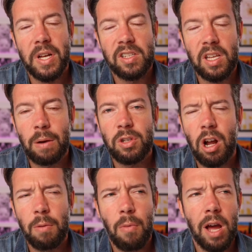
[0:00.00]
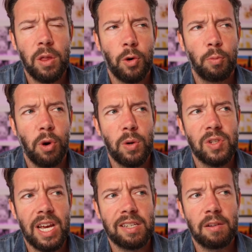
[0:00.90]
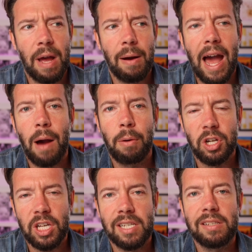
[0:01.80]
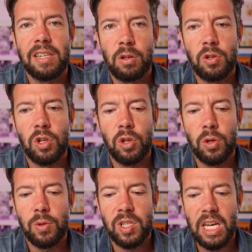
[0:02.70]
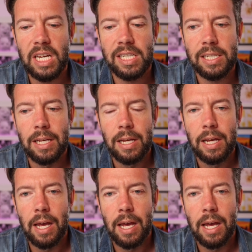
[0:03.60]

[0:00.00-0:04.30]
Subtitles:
So that was kind of my thought process about how I'm going to continue to use this,